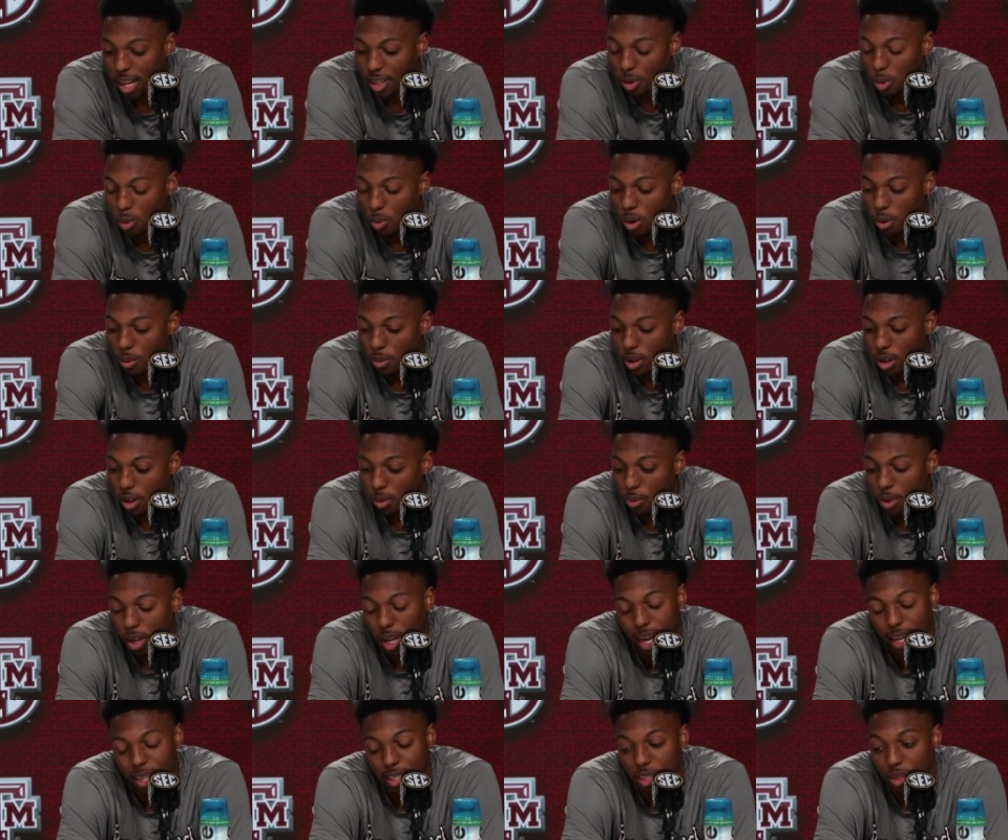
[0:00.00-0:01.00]
we
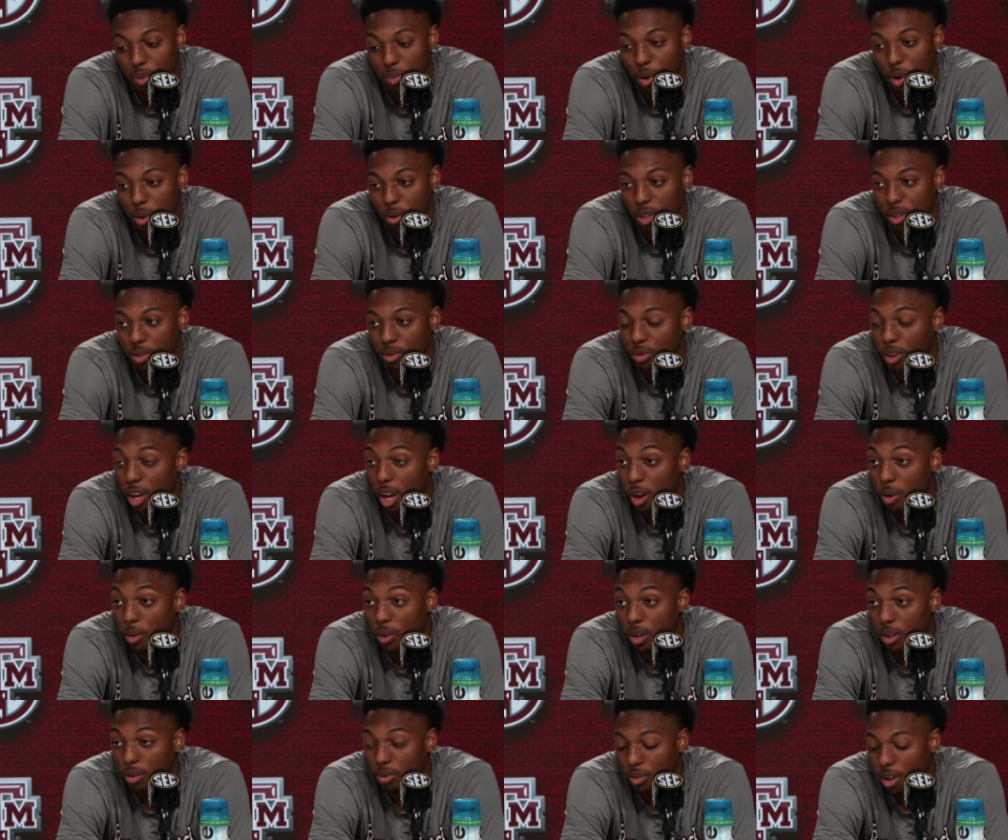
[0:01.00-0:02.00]
got to the bonus
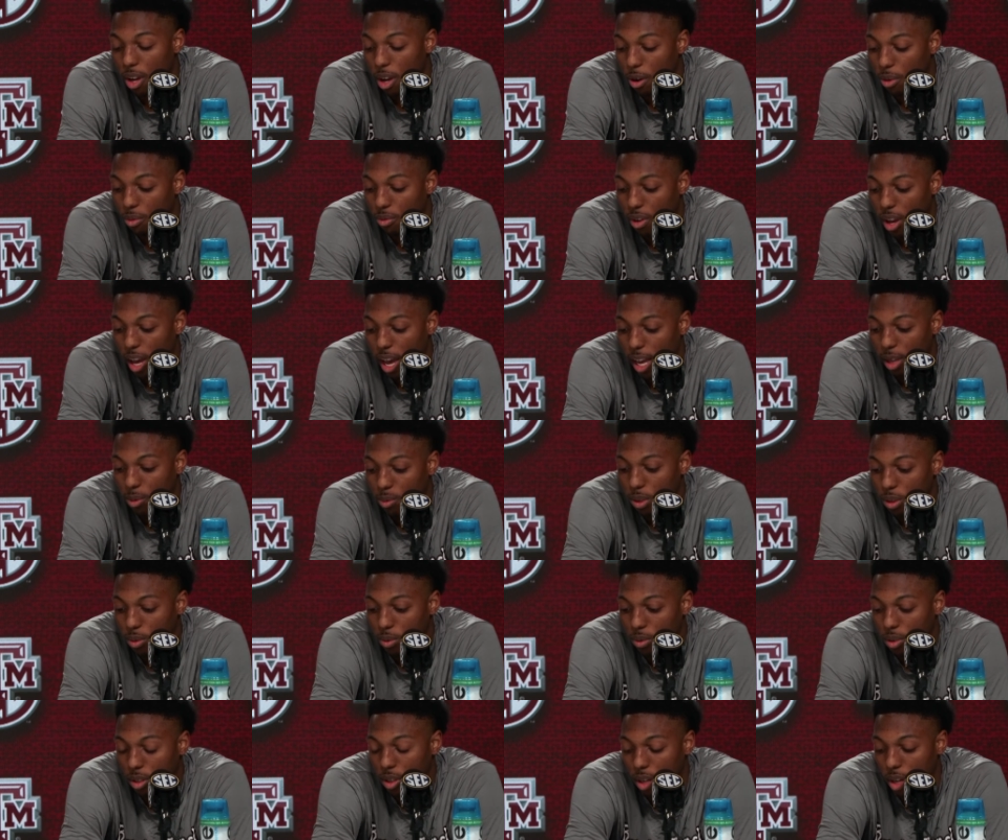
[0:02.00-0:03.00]
very, very fast, which
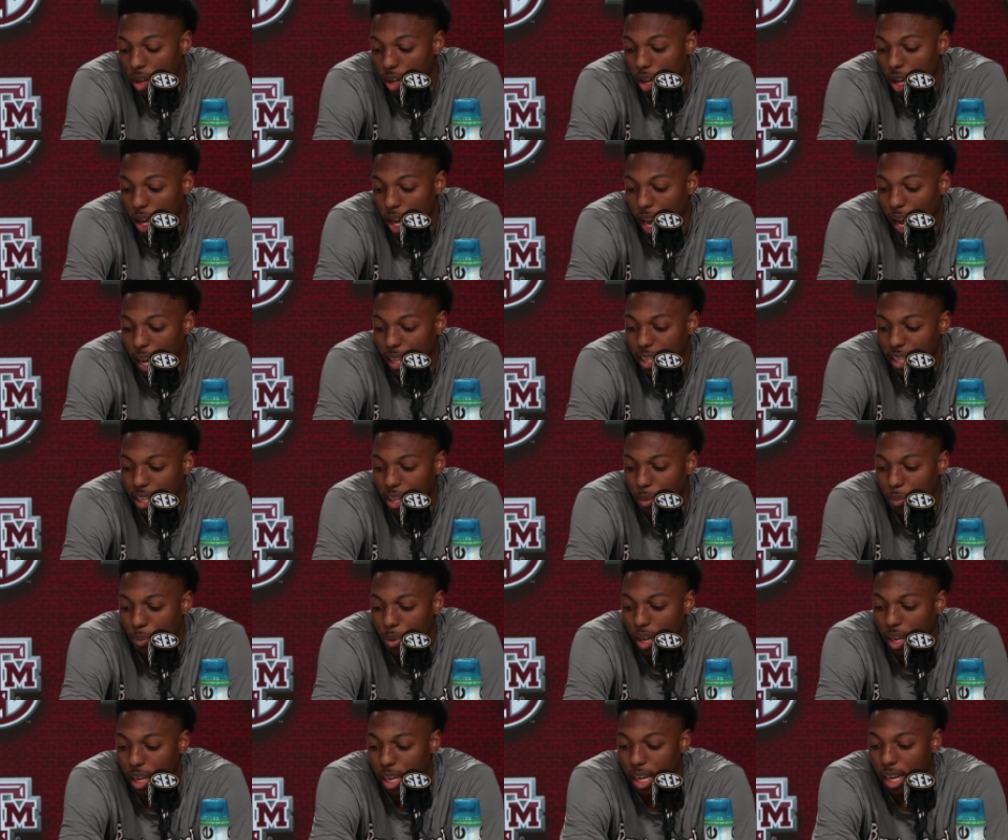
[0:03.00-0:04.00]
was I think a
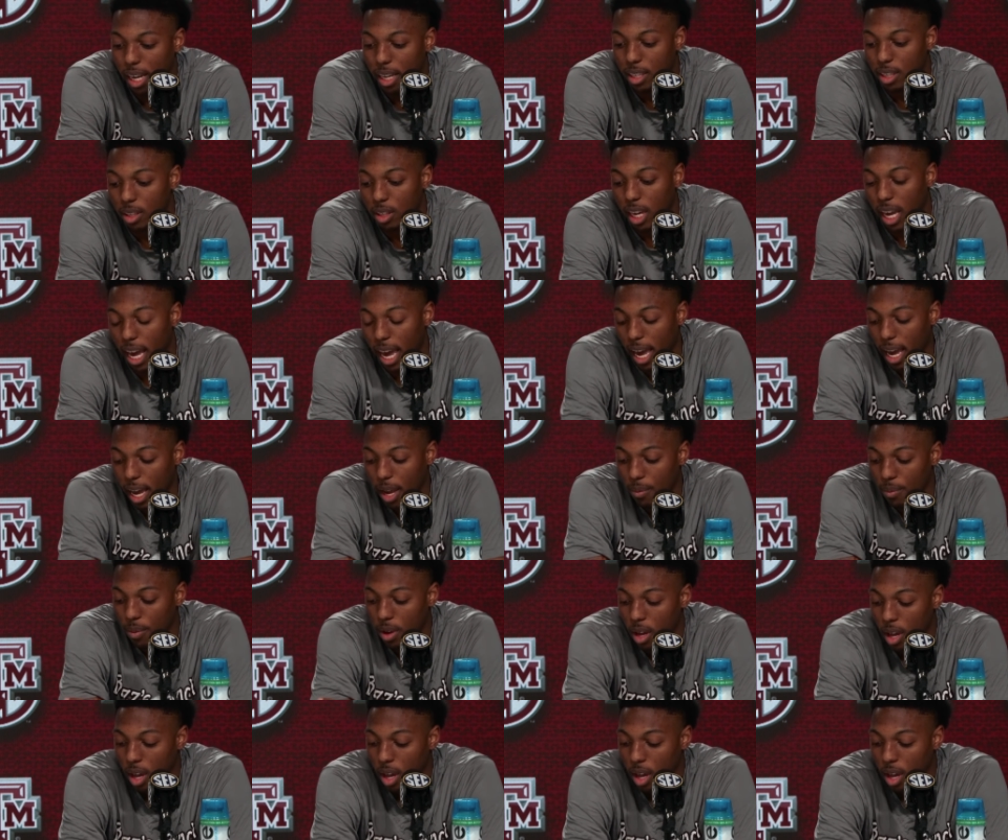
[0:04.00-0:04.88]
big key to the game,